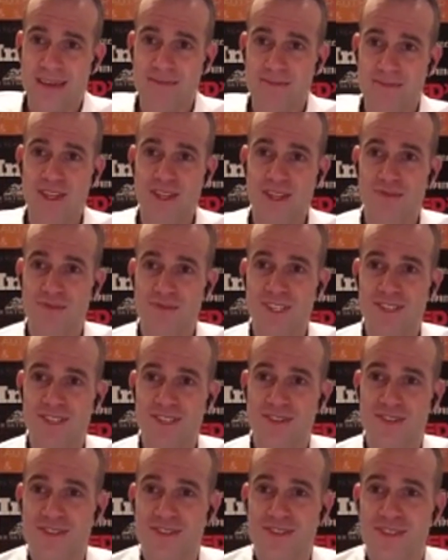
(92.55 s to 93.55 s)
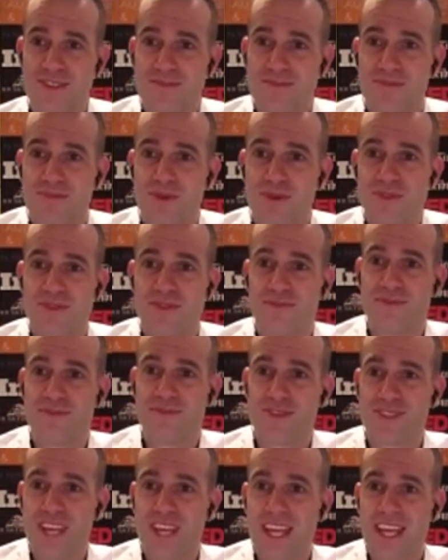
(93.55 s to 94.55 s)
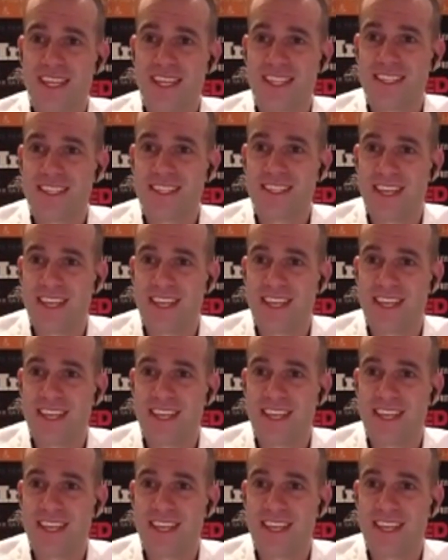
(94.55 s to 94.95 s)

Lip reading: A lot of research, both firsthand